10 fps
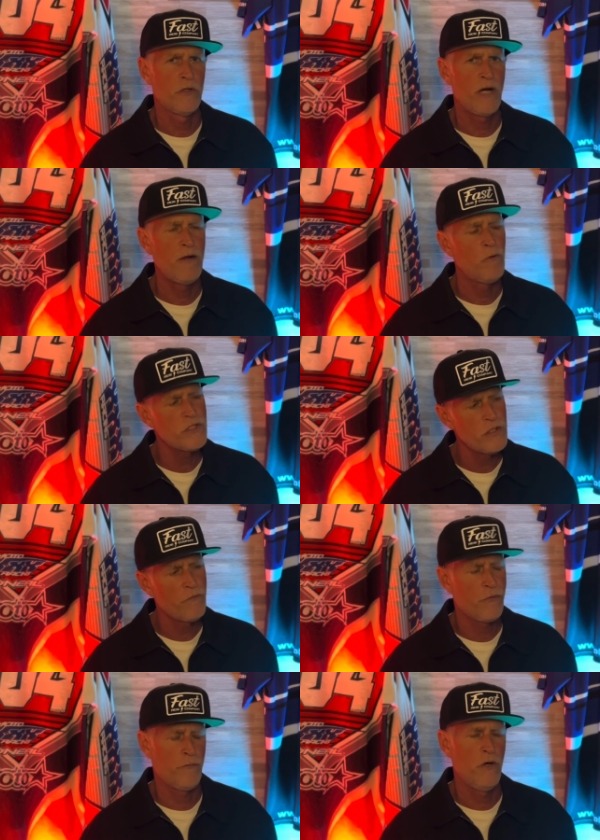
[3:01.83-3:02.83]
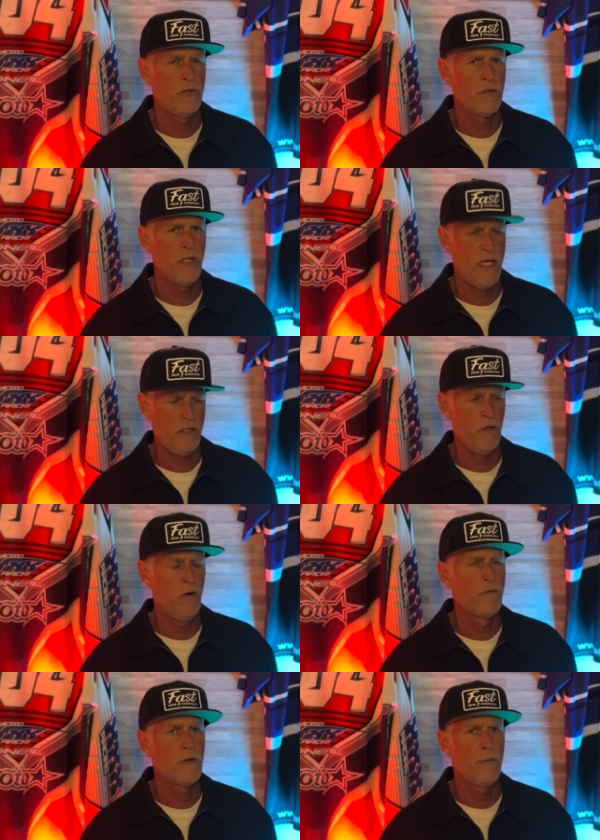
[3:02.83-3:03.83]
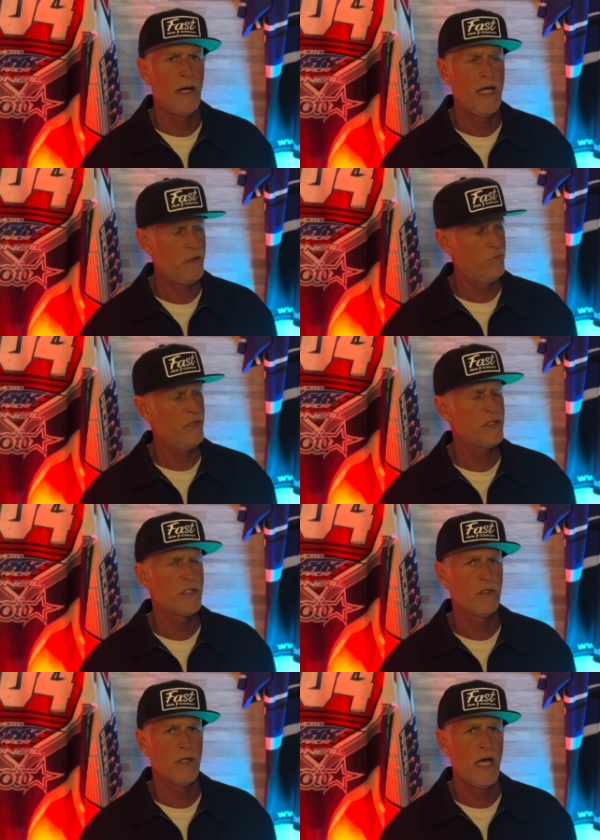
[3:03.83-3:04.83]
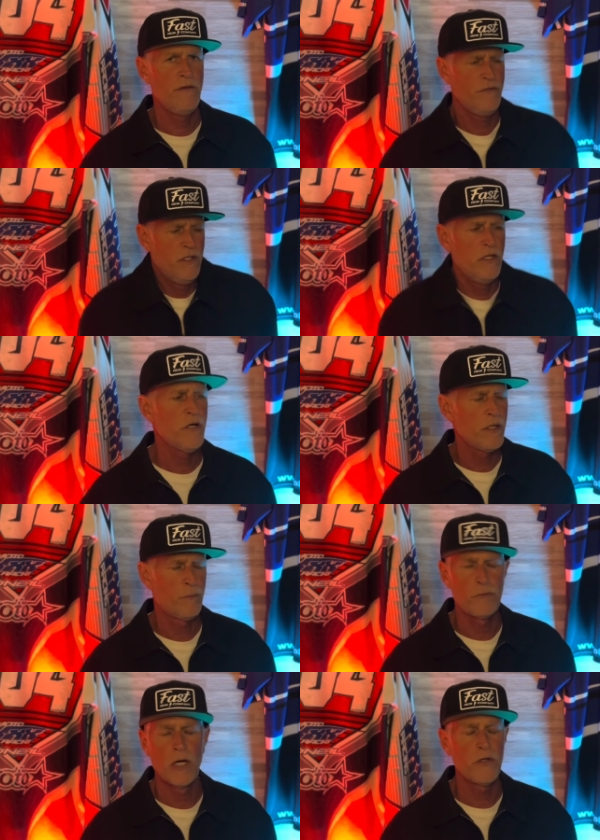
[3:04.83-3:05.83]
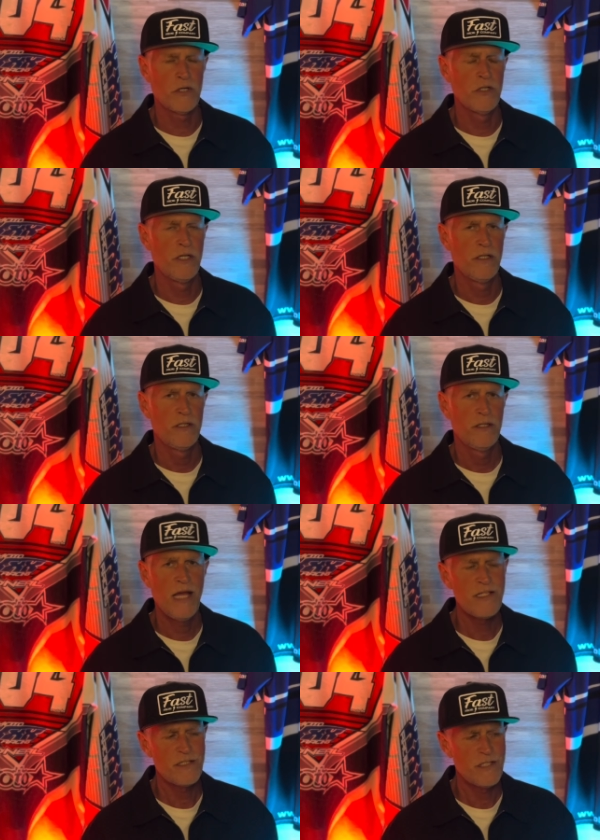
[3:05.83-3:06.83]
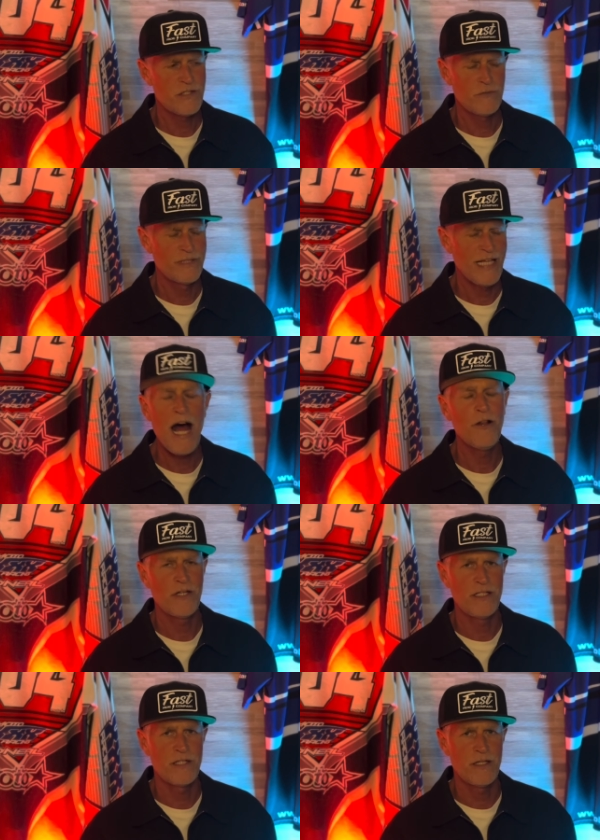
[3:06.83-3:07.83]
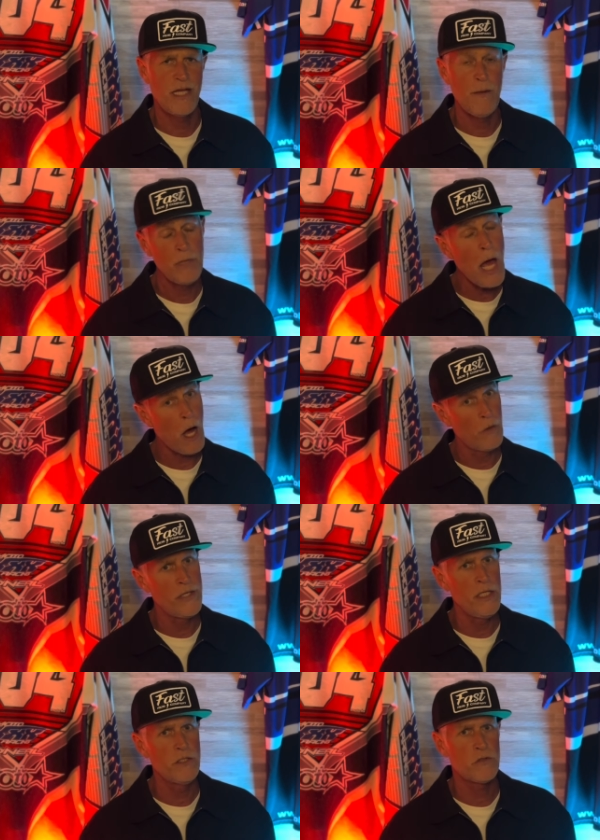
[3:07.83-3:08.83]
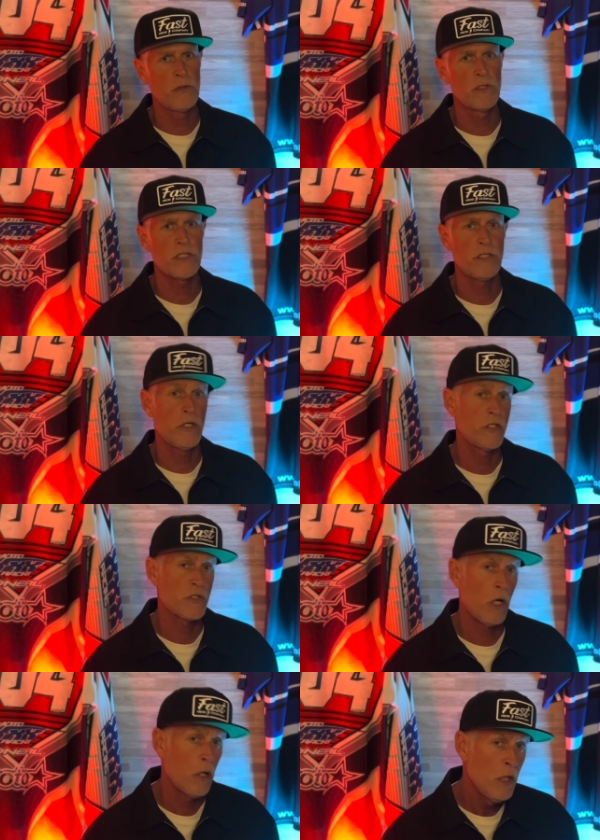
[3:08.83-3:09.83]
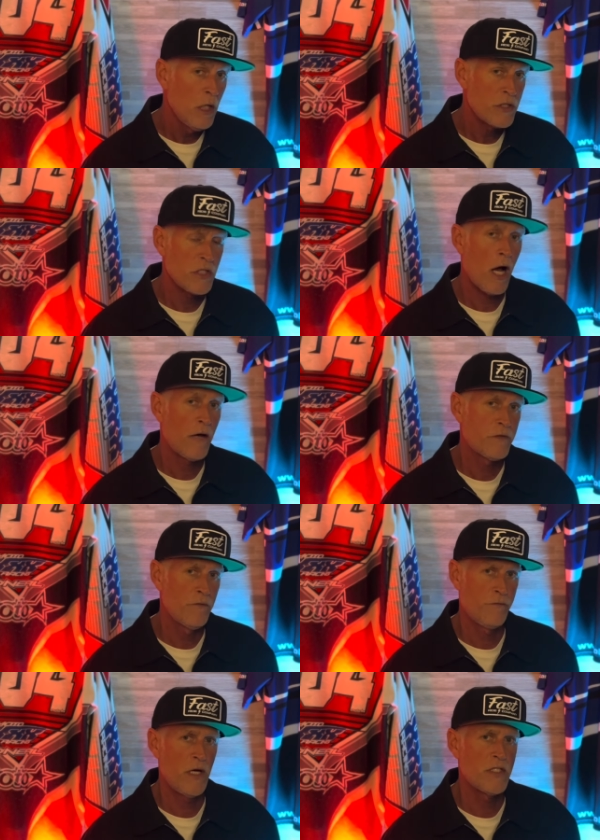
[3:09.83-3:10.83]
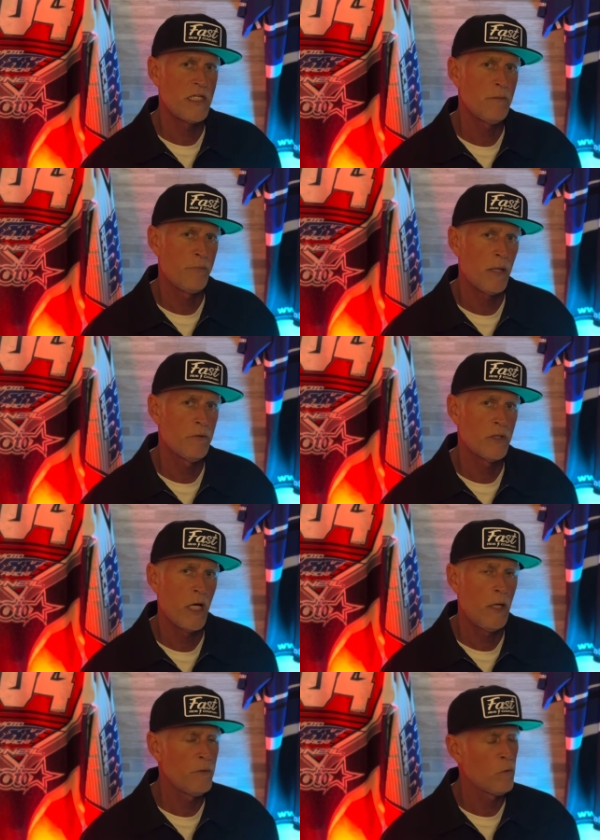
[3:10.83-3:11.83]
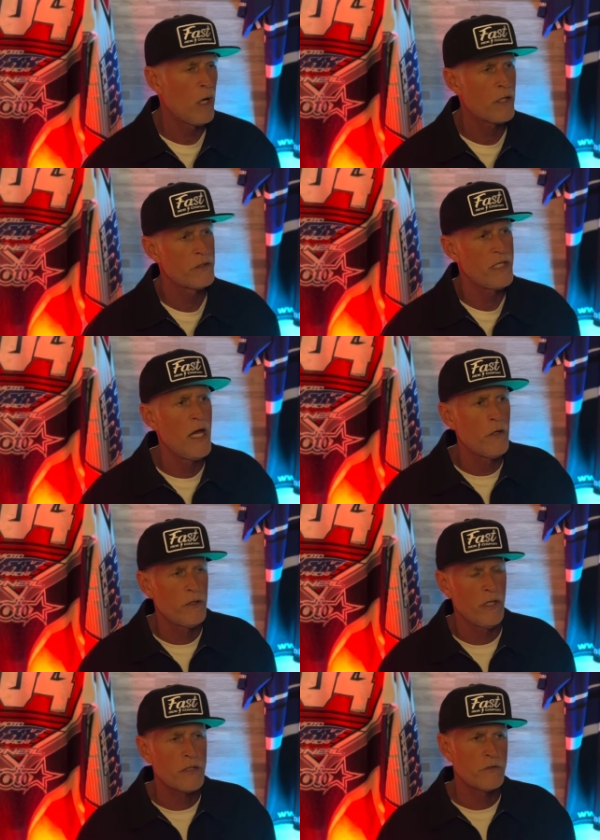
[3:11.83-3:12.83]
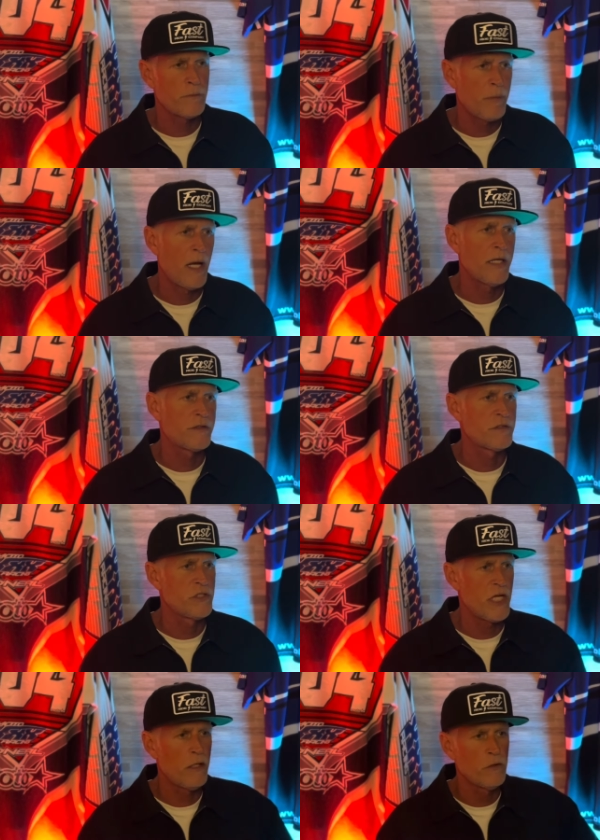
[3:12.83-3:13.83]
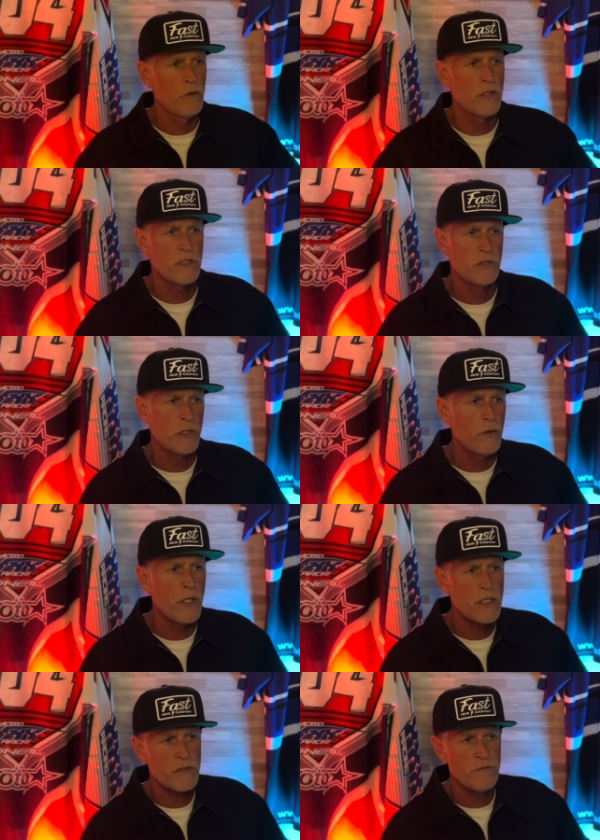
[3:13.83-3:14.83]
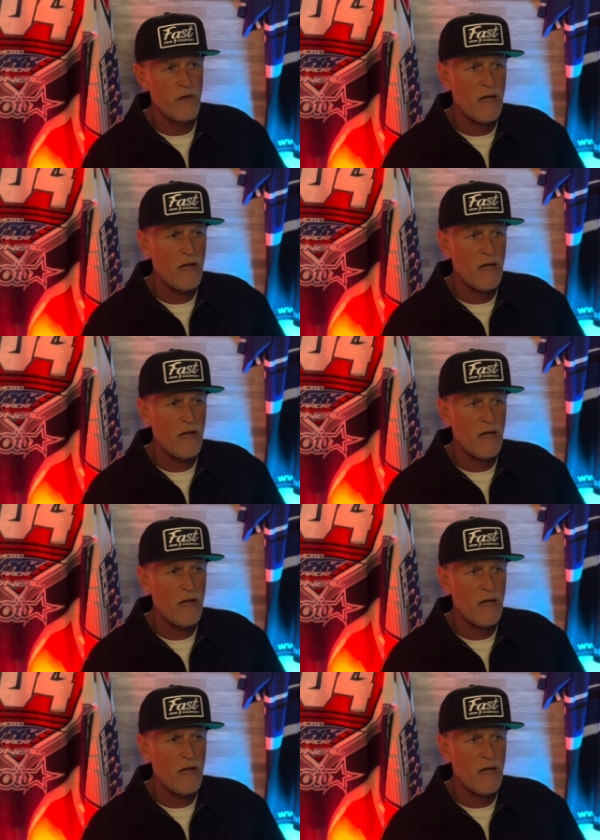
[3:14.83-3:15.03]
right? Once you've thrown your leg over a bike and risked your life, you're in a brotherhood. That's just the realities of the game. Now, the industry wants to tell you it's all soft and fuzzy and bubble gum and watered down and electric bikes and Jet Lawrence and donuts and fan